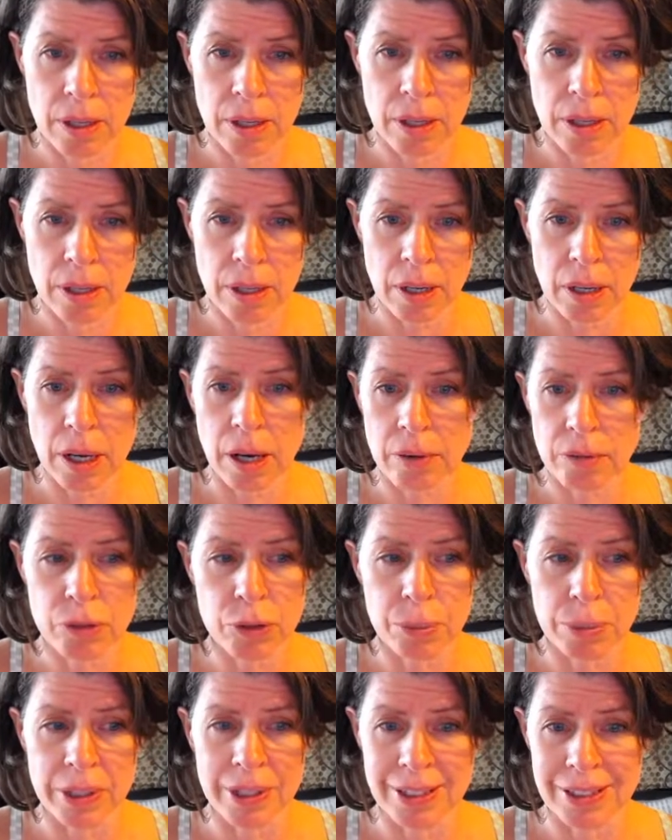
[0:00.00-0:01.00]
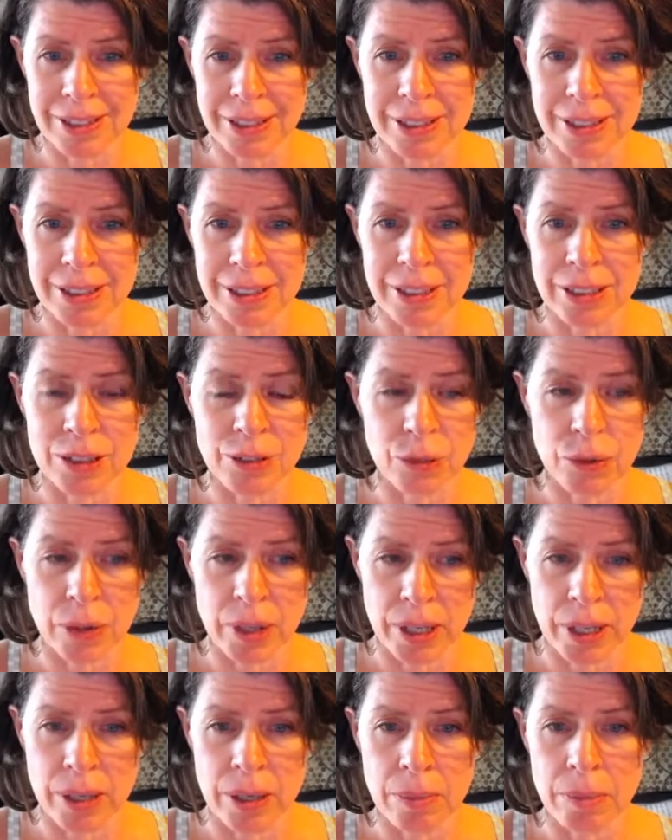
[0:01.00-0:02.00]
A comfortable existence for
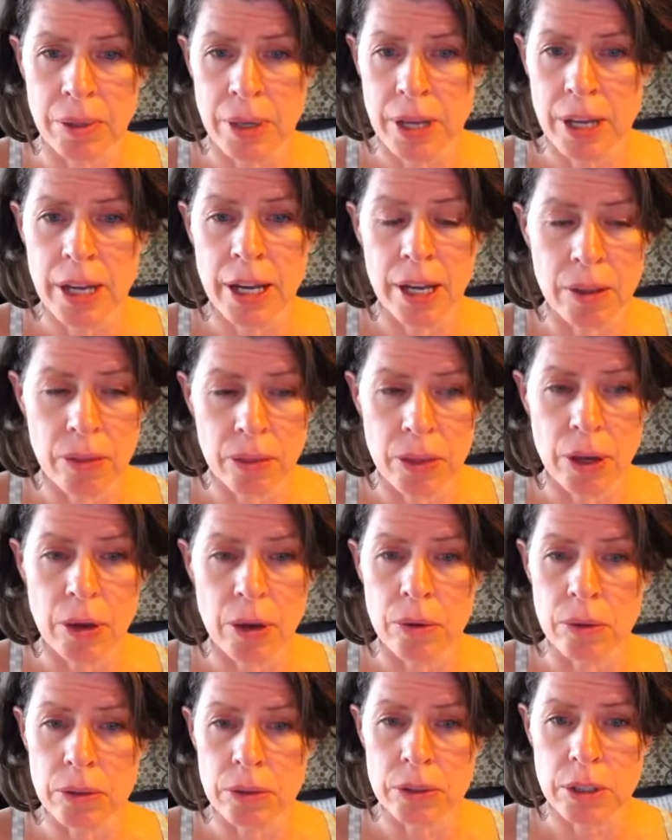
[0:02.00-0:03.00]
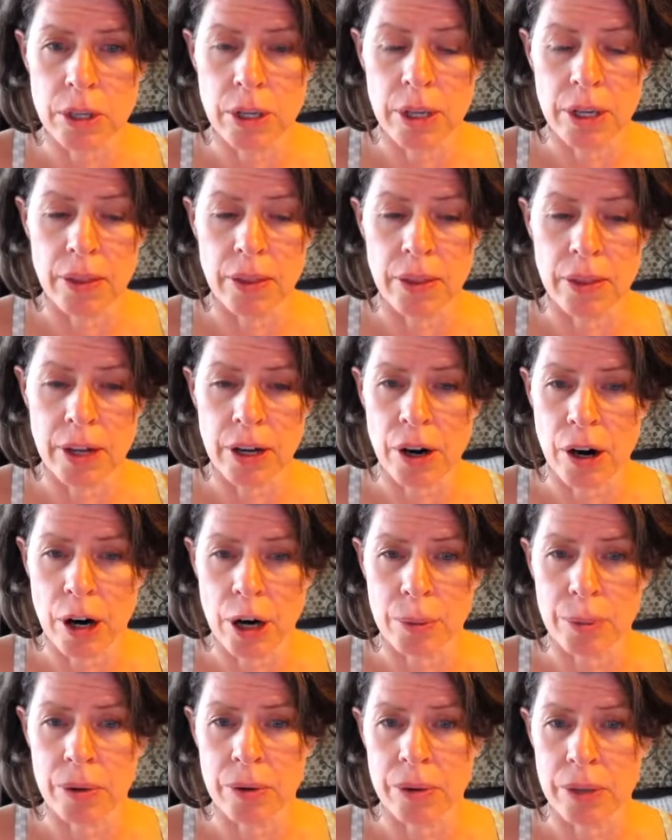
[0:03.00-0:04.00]
him and those that
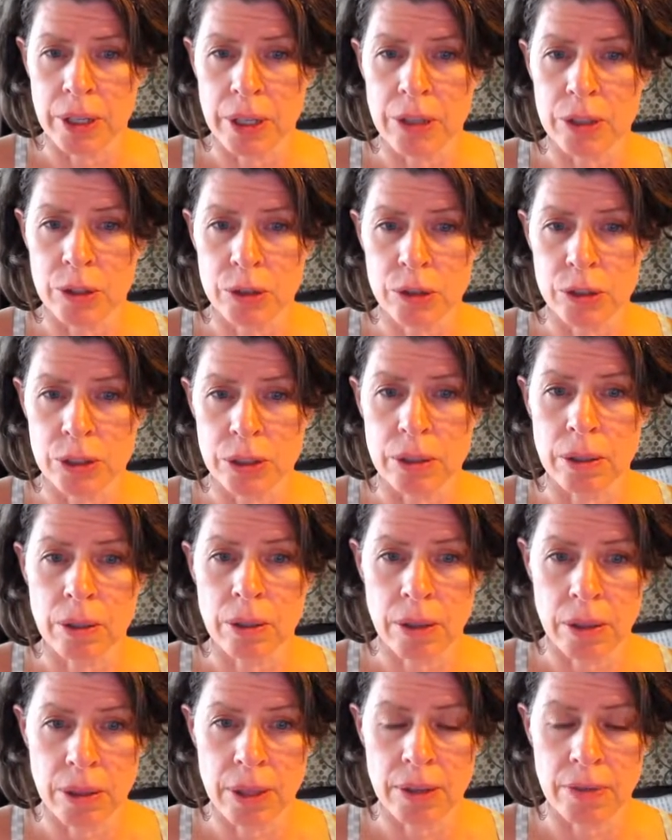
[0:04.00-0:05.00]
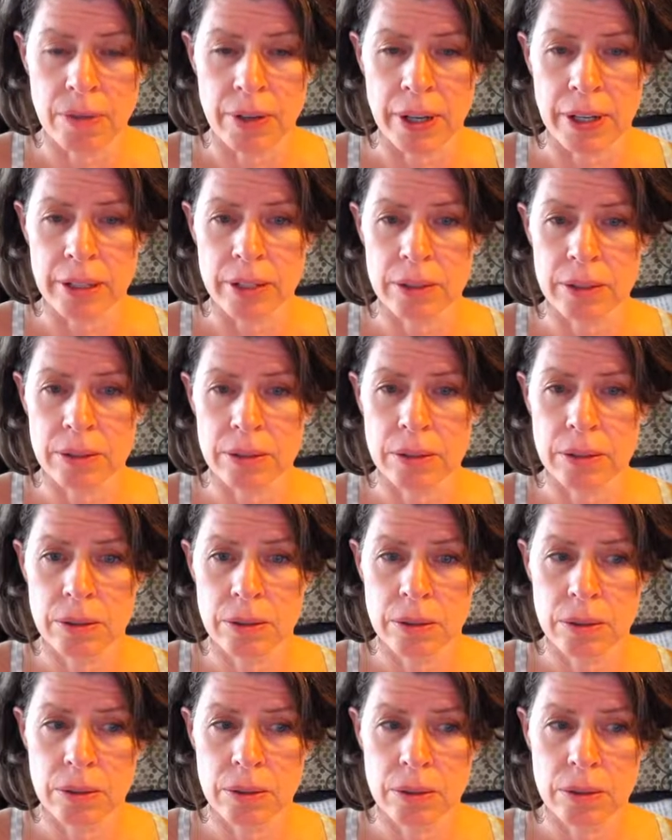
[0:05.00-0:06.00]
harbor the illusion, thief-end.
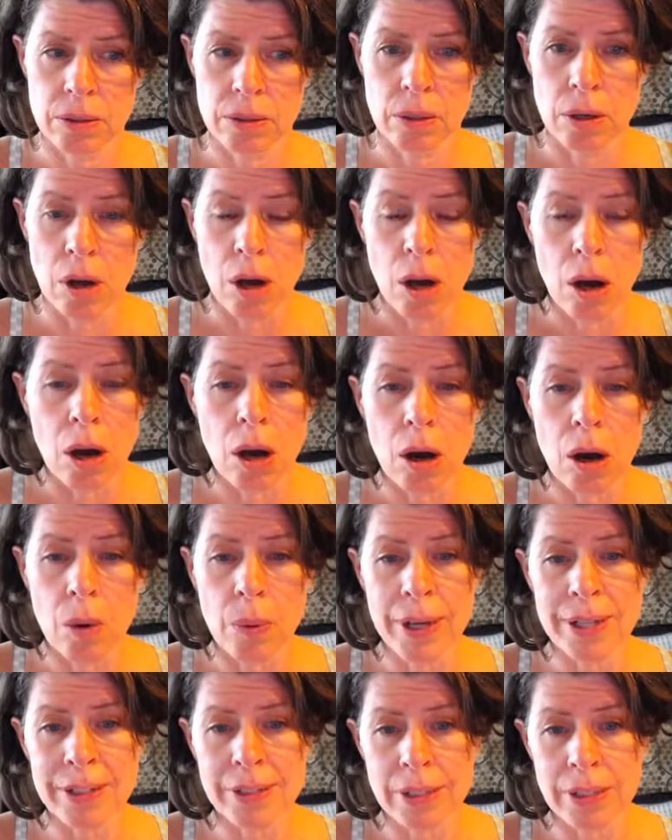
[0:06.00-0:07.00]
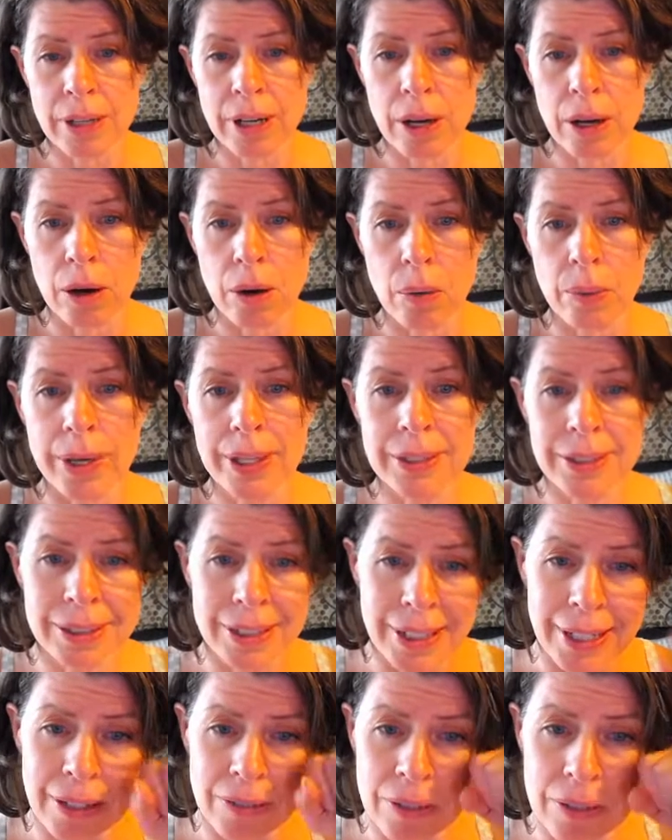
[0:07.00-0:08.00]
Oh, is it not always, do
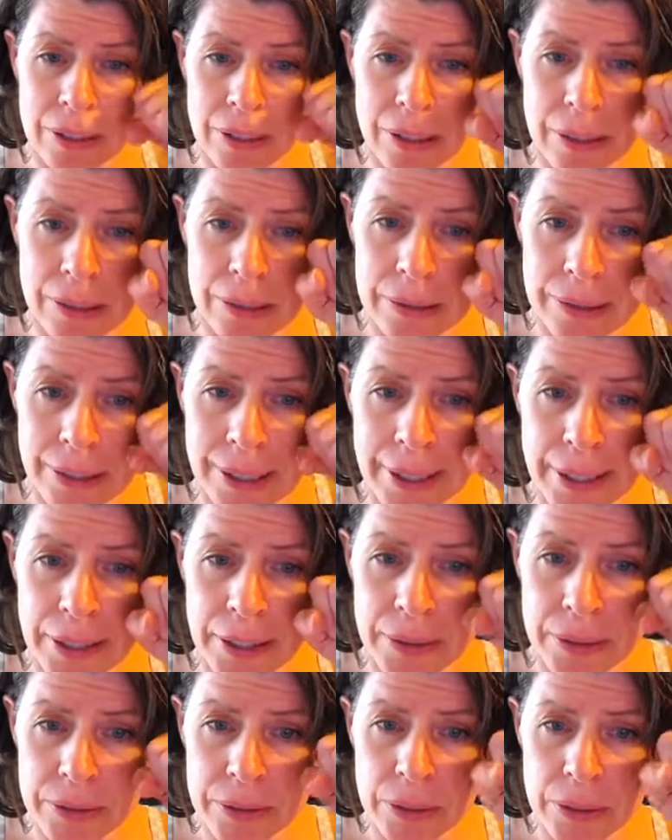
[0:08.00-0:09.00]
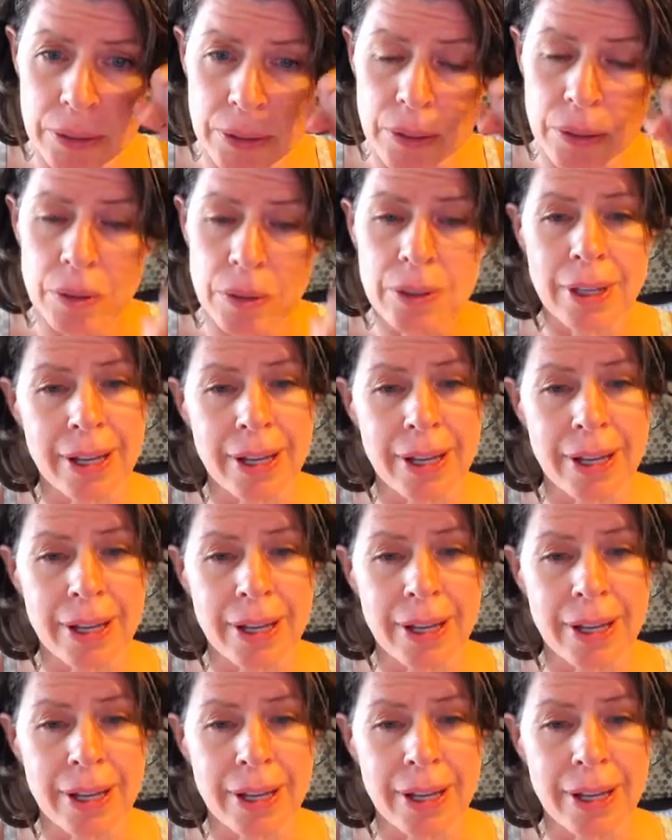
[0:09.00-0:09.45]
you give a little tear too?